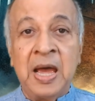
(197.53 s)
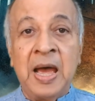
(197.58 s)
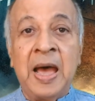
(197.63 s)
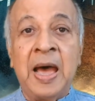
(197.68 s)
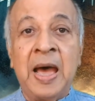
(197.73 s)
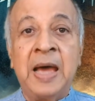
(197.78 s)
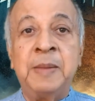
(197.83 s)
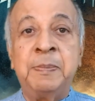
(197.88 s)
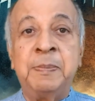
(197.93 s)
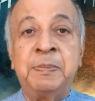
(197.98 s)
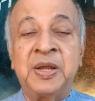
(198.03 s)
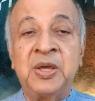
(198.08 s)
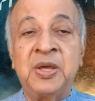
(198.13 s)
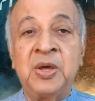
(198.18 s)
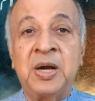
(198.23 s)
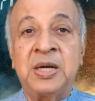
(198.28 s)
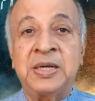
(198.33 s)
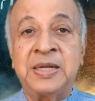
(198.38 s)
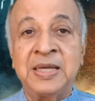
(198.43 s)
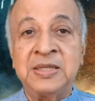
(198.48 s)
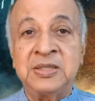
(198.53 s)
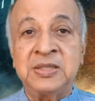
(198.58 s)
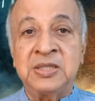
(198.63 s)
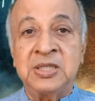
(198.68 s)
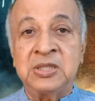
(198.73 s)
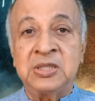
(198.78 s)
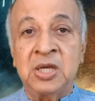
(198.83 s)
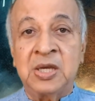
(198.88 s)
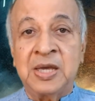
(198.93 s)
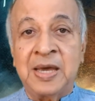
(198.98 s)
and
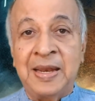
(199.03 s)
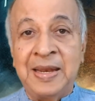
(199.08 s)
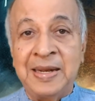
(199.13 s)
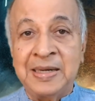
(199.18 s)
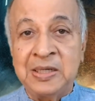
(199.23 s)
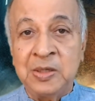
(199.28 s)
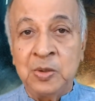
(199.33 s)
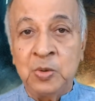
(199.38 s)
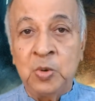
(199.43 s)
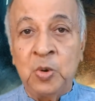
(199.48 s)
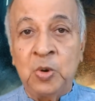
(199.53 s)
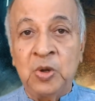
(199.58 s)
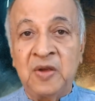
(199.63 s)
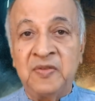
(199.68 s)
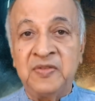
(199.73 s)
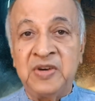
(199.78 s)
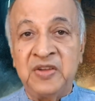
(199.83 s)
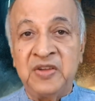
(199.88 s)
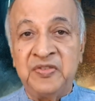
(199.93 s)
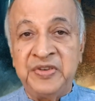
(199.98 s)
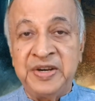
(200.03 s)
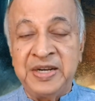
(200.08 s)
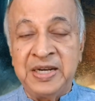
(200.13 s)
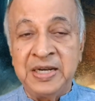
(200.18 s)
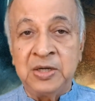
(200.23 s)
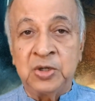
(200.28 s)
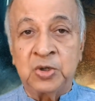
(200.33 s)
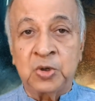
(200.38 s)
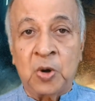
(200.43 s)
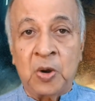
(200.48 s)
prioritizes the collective goal of
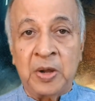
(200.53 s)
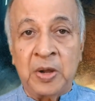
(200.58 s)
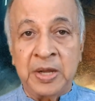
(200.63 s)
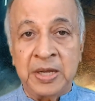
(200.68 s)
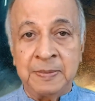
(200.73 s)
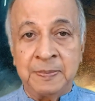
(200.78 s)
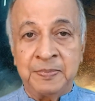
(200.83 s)
defeating Troy.